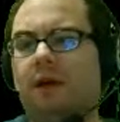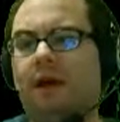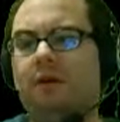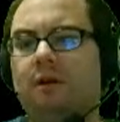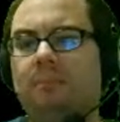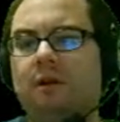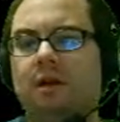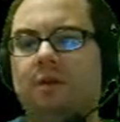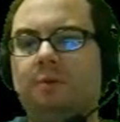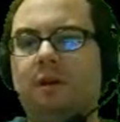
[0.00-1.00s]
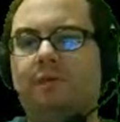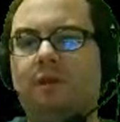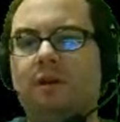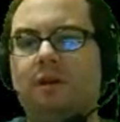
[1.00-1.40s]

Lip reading: Mr. Cloud, your